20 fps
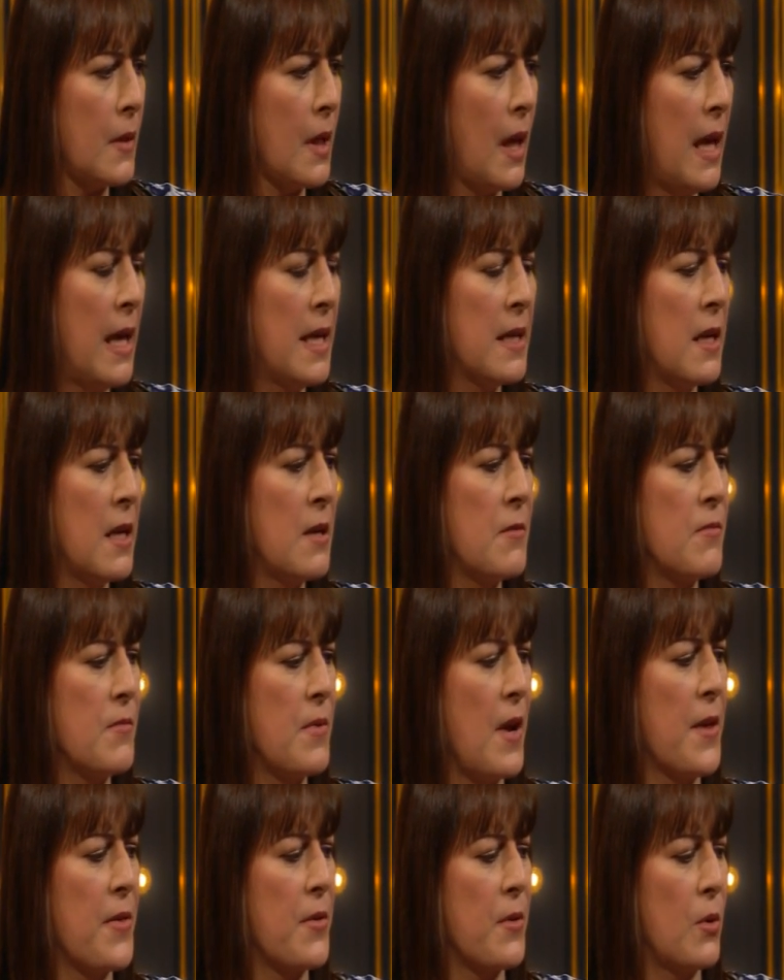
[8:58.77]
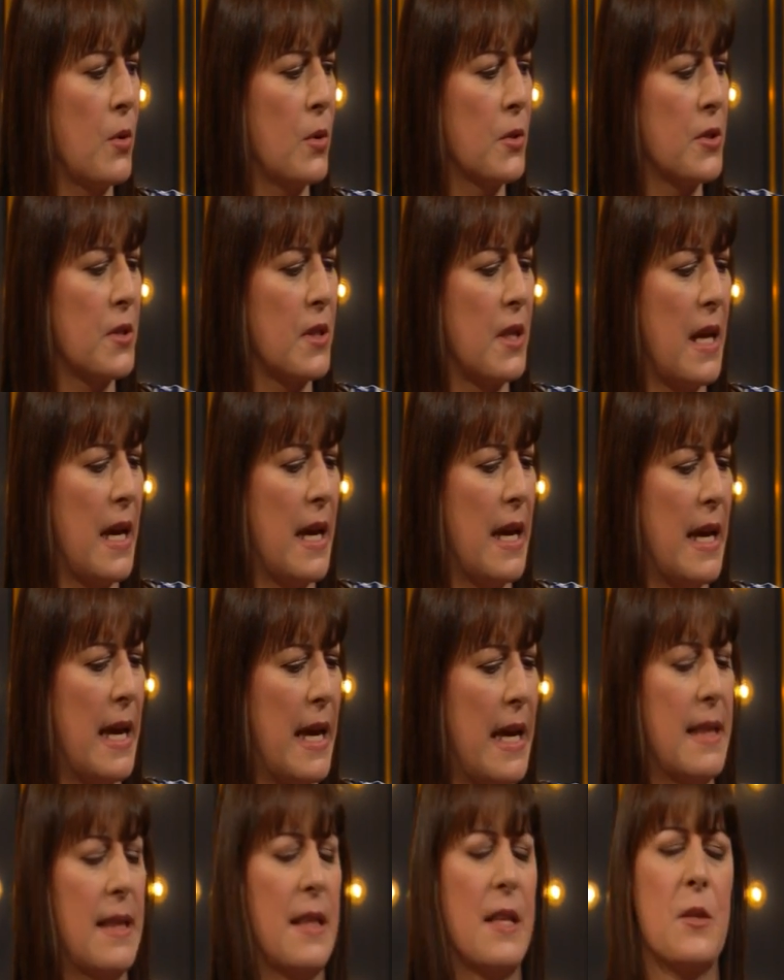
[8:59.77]
And I thought,
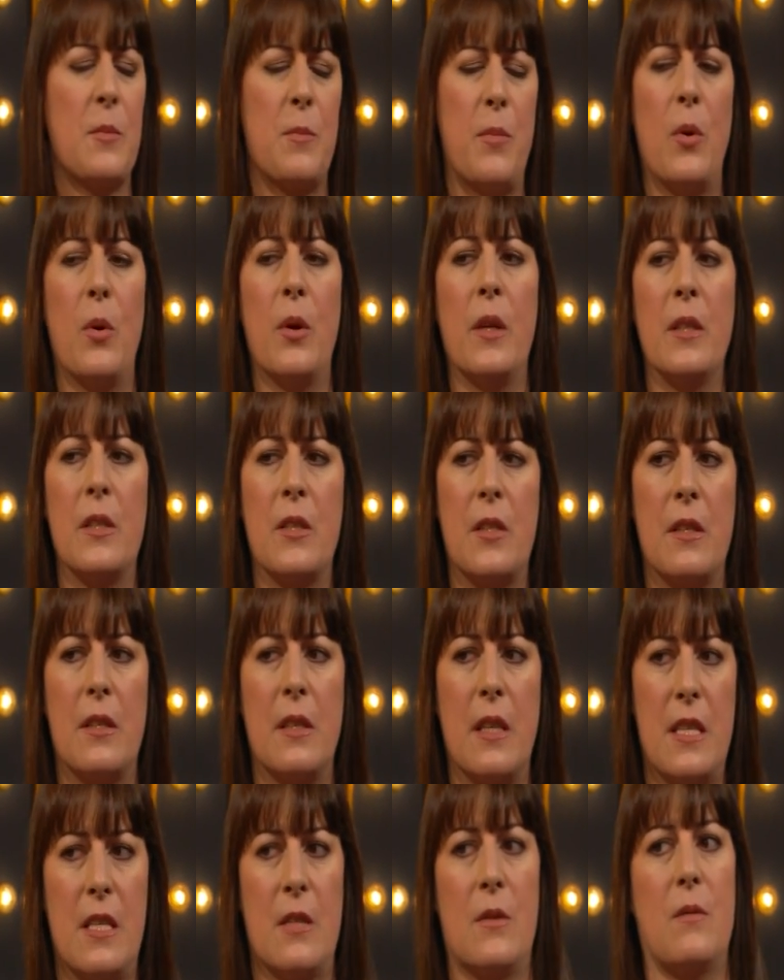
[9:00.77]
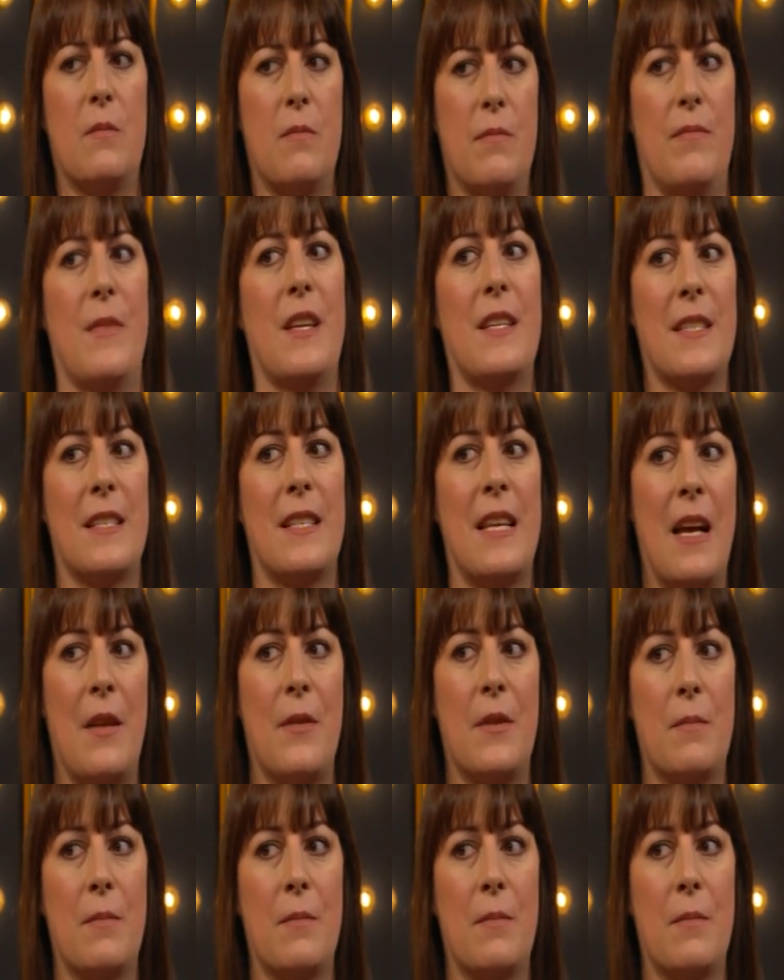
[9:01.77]
at this point, this is now